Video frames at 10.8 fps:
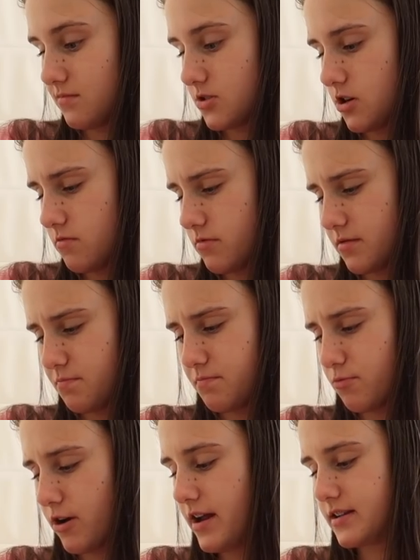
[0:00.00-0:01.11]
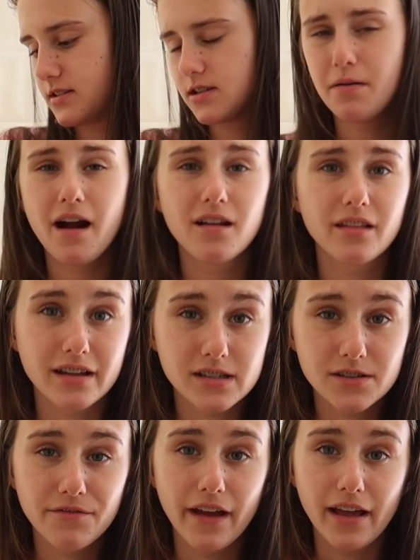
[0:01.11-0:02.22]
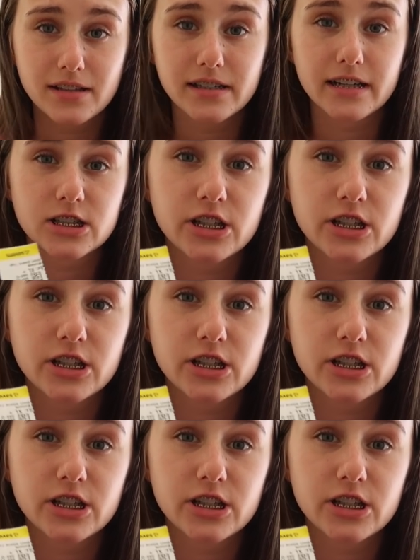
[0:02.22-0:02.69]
Don't know what the brand is, apparently it's fancy.